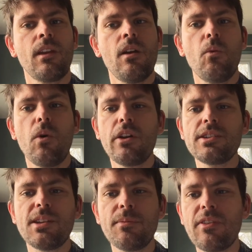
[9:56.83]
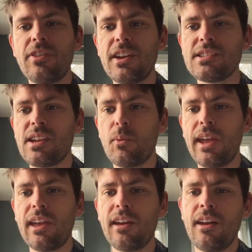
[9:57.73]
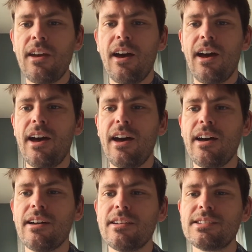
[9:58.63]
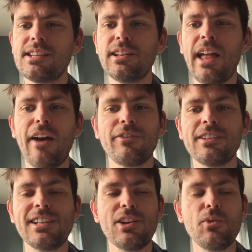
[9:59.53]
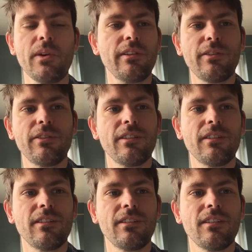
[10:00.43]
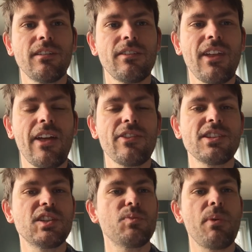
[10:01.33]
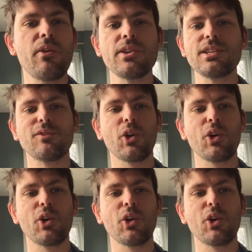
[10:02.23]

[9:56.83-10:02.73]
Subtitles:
What are some of the things that we still have to deal with that the Spirit of